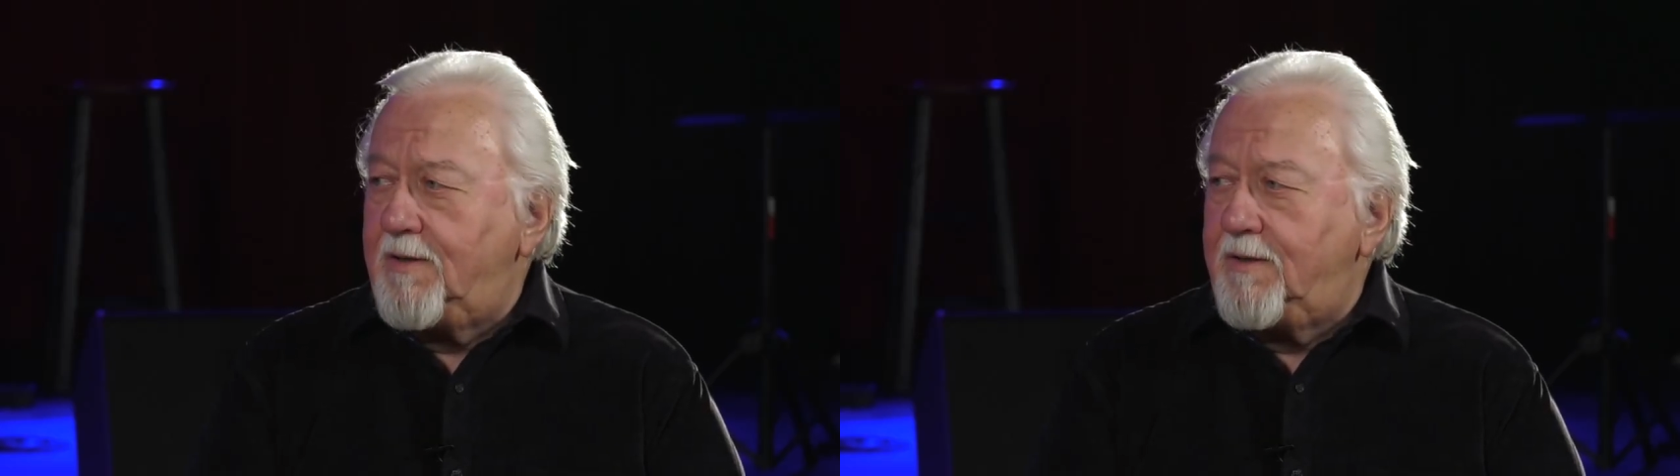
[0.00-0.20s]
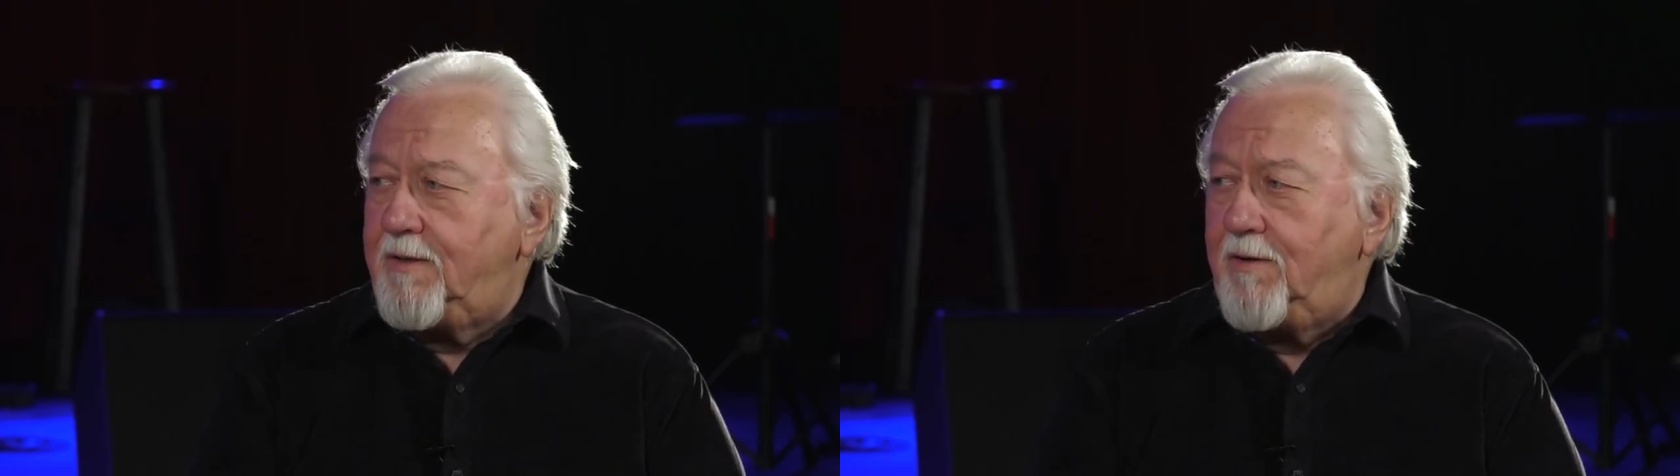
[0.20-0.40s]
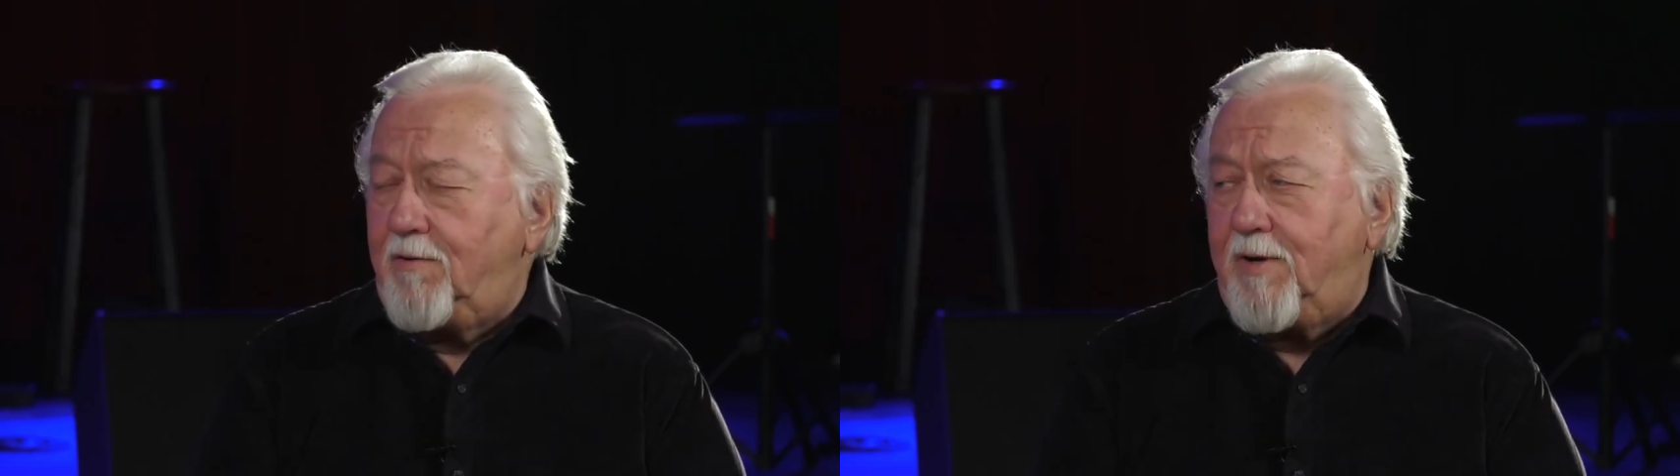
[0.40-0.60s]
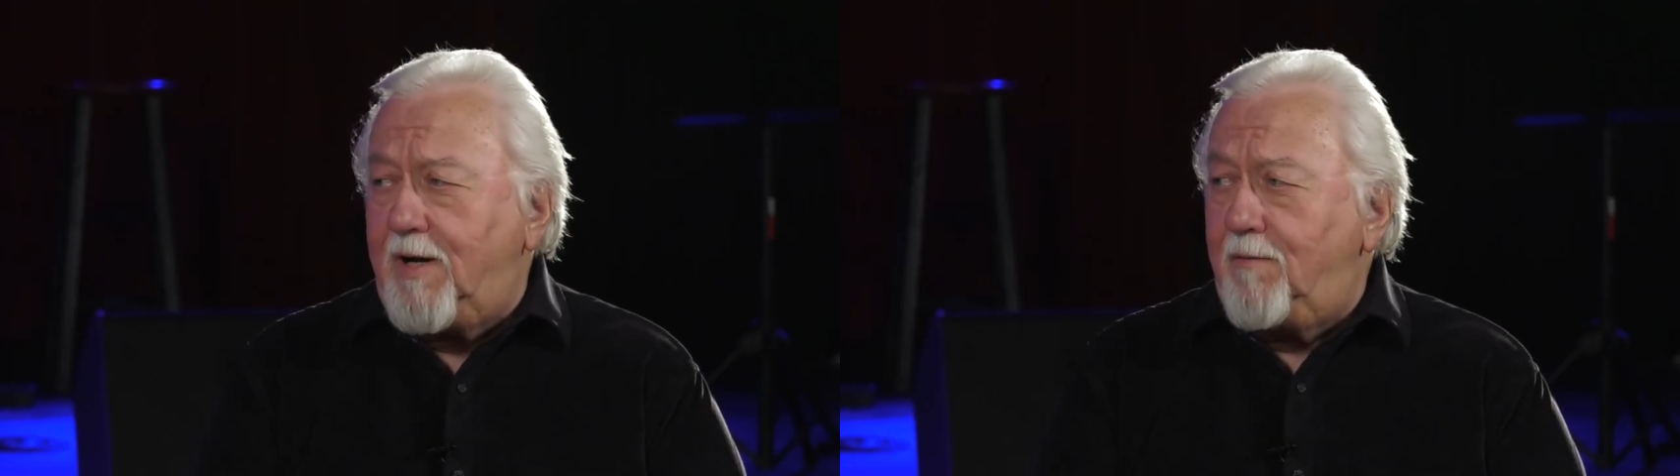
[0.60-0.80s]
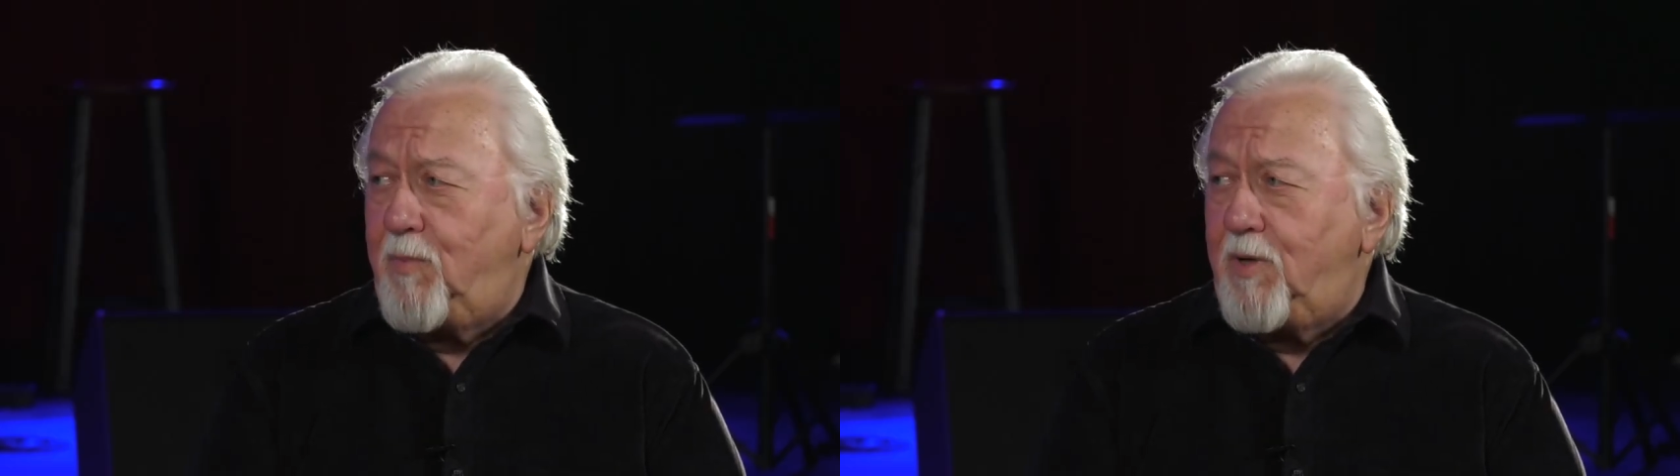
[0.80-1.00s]
and you don't
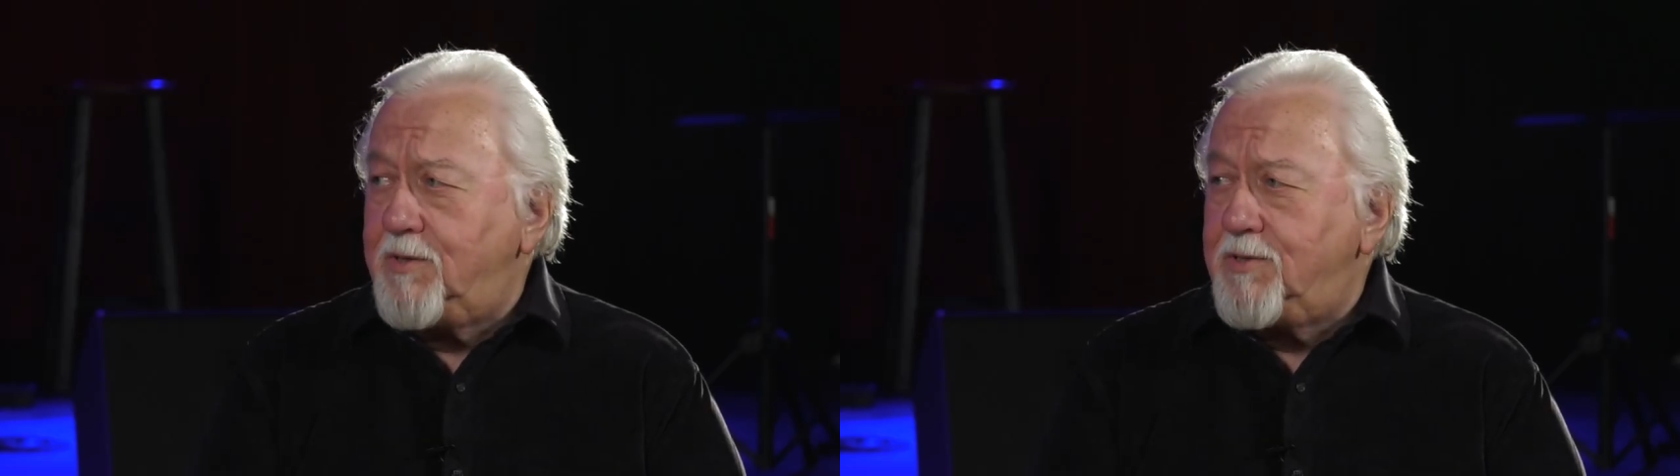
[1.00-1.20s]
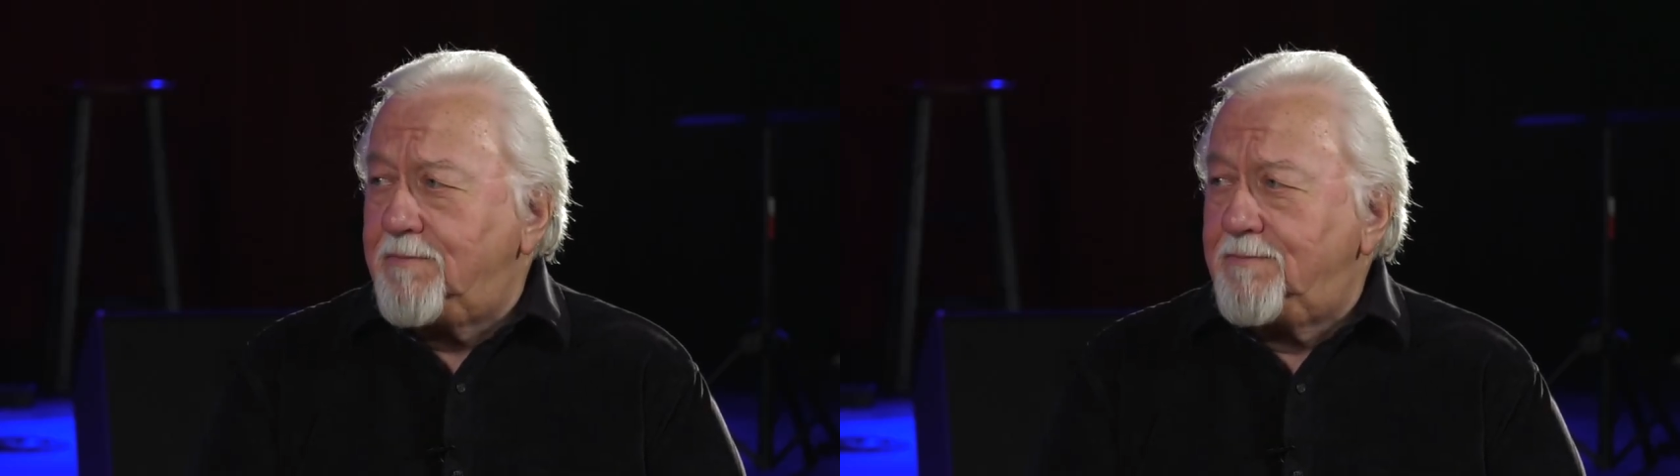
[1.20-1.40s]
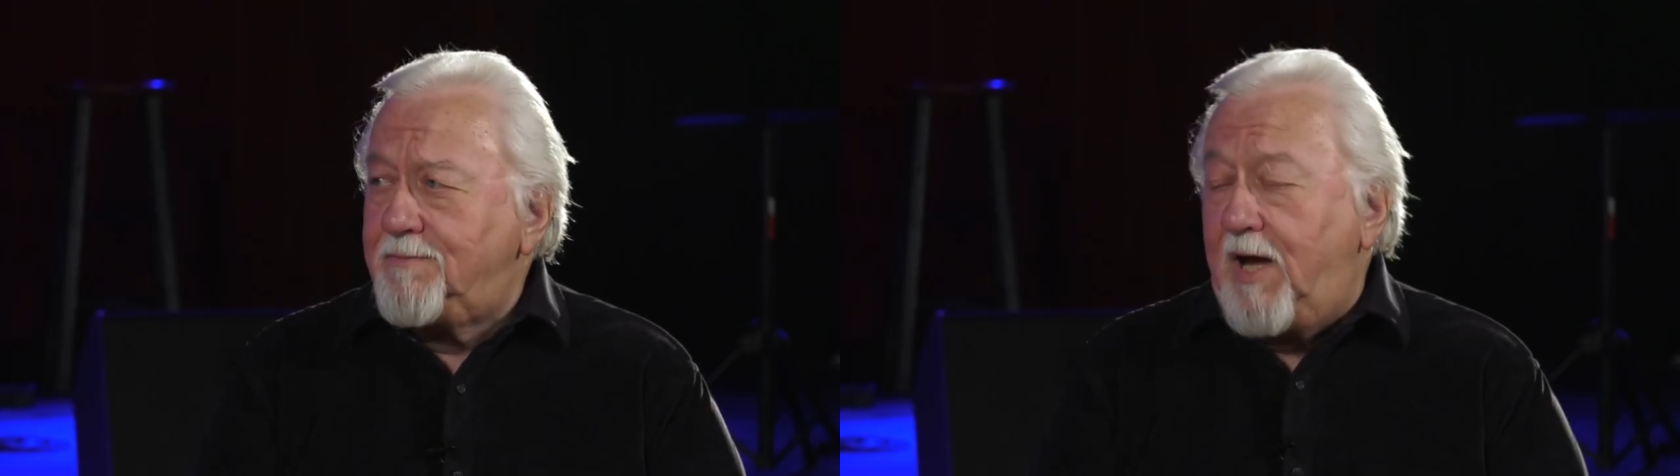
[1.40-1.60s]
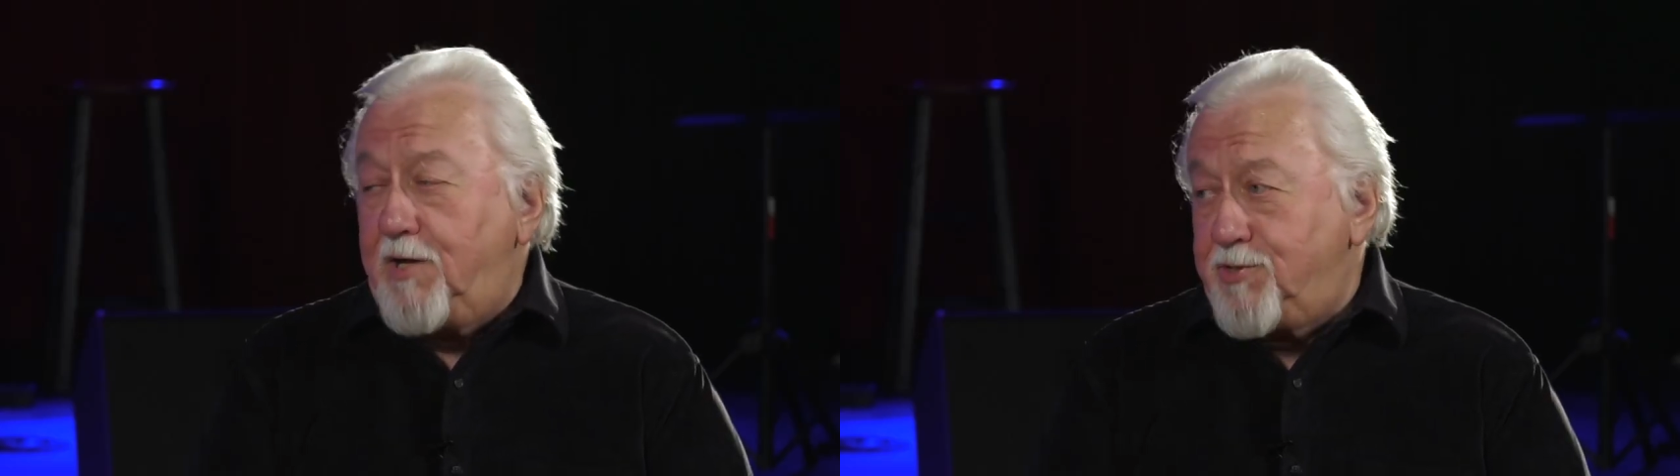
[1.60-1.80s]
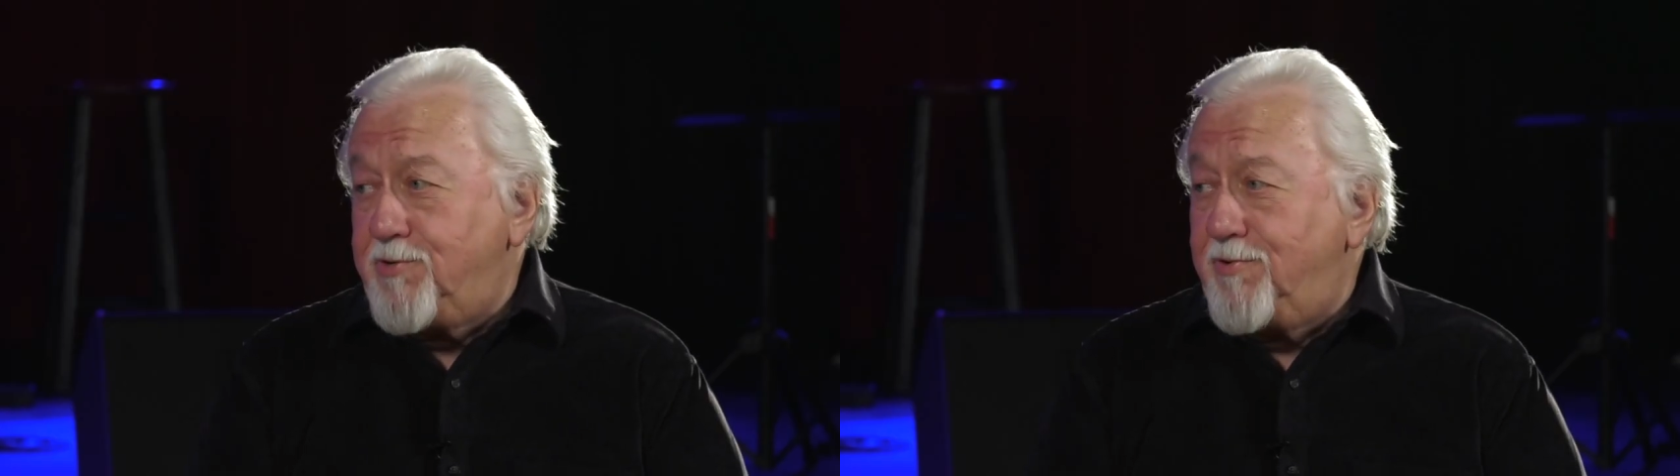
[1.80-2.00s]
have much,
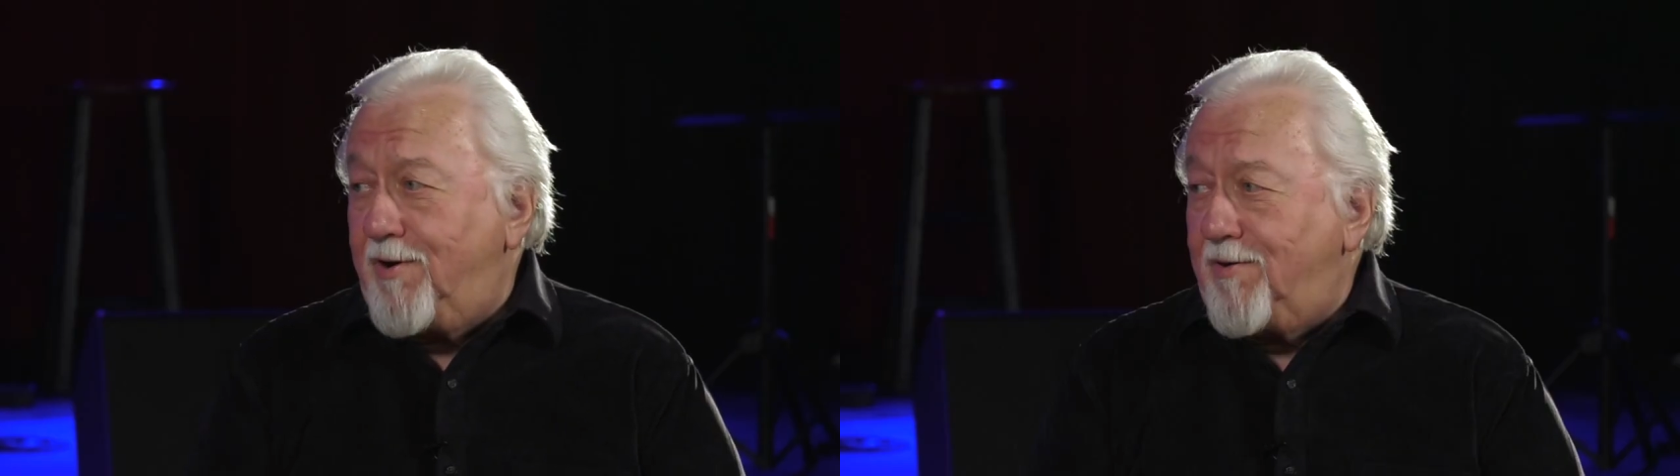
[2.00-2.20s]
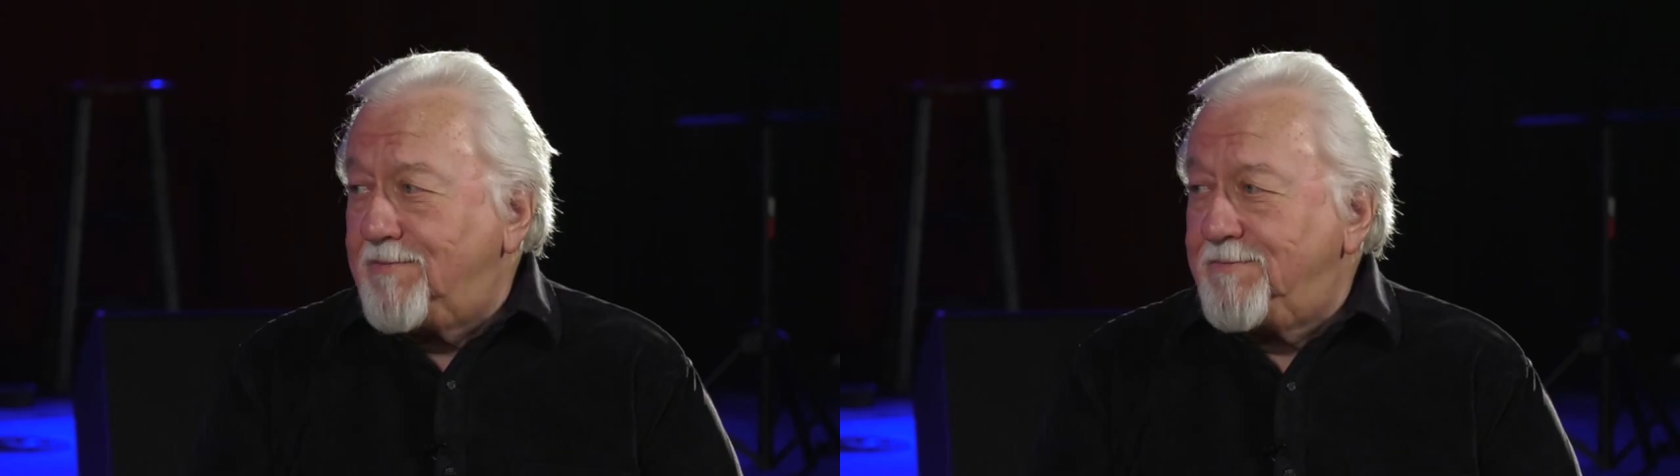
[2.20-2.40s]
as you know,